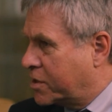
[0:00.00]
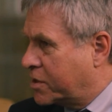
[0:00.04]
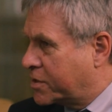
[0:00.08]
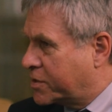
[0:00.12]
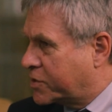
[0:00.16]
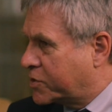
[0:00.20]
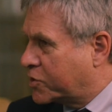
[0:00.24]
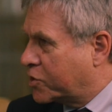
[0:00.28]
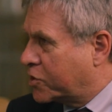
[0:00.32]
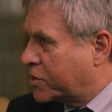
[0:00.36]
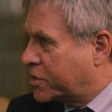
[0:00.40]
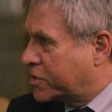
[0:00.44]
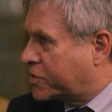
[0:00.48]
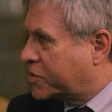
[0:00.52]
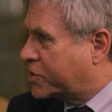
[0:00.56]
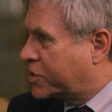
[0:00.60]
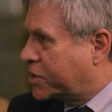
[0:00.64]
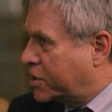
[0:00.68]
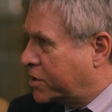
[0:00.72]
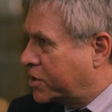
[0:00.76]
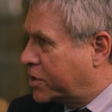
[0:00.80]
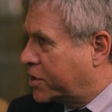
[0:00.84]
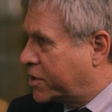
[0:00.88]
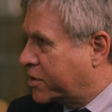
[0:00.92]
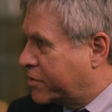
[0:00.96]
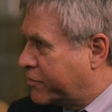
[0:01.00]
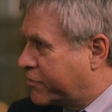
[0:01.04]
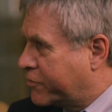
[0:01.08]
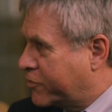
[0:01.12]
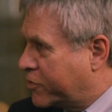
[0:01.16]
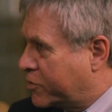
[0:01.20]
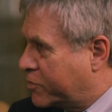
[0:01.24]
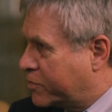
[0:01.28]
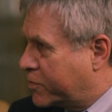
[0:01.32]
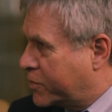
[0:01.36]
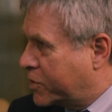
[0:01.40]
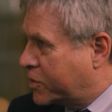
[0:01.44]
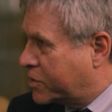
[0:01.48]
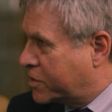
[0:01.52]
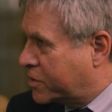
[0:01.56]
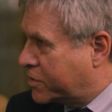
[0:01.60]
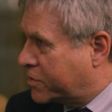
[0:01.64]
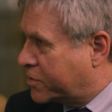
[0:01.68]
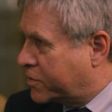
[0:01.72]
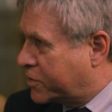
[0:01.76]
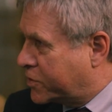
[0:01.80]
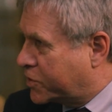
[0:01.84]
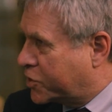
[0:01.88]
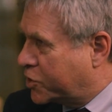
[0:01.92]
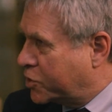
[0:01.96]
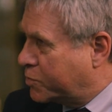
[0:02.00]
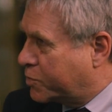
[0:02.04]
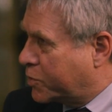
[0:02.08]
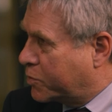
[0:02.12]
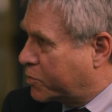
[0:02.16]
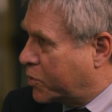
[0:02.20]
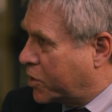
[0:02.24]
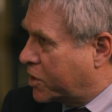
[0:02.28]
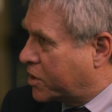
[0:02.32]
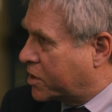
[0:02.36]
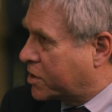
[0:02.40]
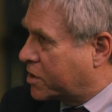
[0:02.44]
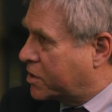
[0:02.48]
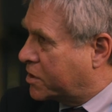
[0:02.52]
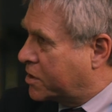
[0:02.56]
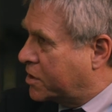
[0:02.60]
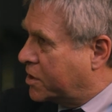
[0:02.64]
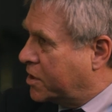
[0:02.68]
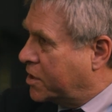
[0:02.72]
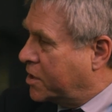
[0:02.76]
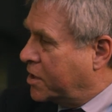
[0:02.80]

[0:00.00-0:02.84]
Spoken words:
start stealing from the supermarket.